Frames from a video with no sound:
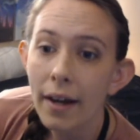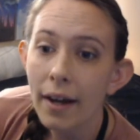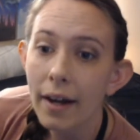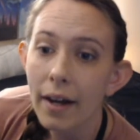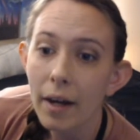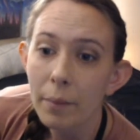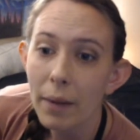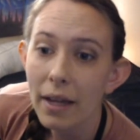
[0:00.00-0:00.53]

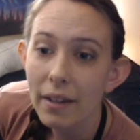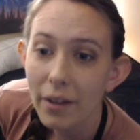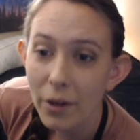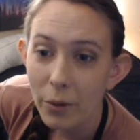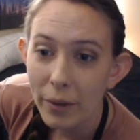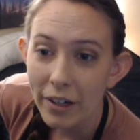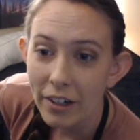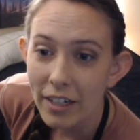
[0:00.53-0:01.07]

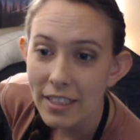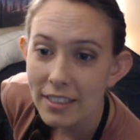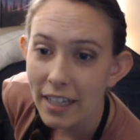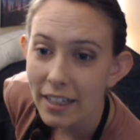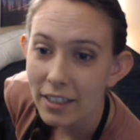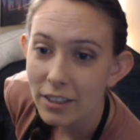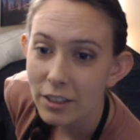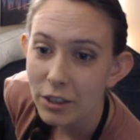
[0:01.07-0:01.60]
hello, we are
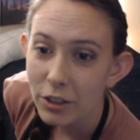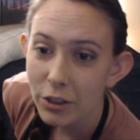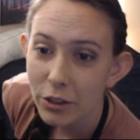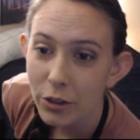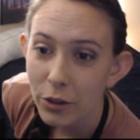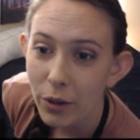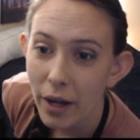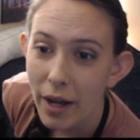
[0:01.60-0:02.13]
excited
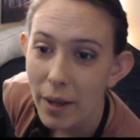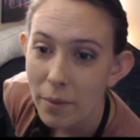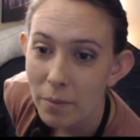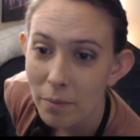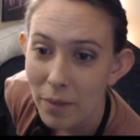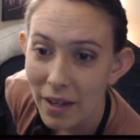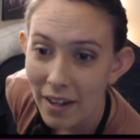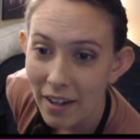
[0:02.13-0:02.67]
to
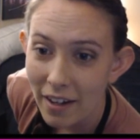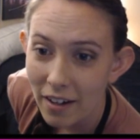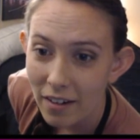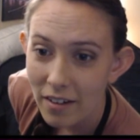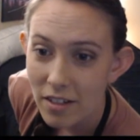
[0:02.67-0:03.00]
be here.